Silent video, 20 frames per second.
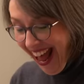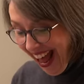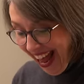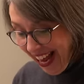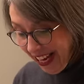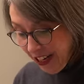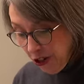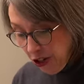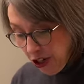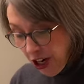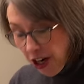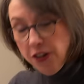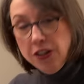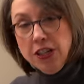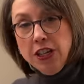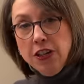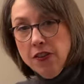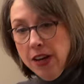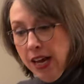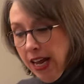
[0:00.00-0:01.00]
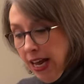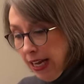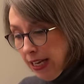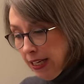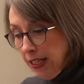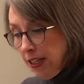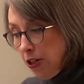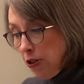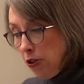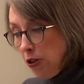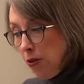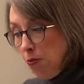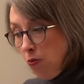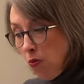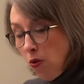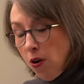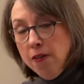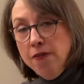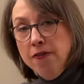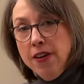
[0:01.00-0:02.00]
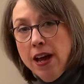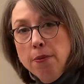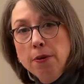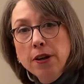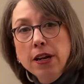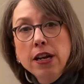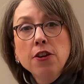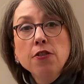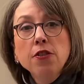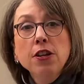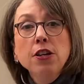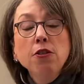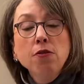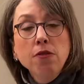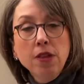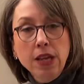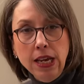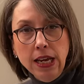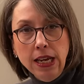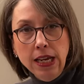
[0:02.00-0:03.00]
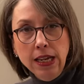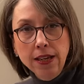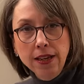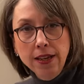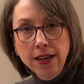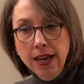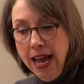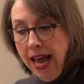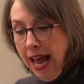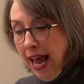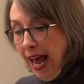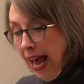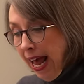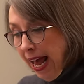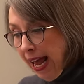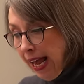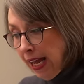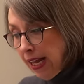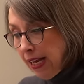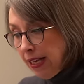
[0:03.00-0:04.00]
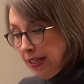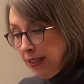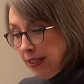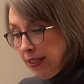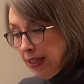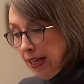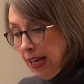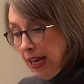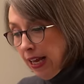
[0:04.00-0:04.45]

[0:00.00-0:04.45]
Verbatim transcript: and show you, is there's more fabric here than you think. And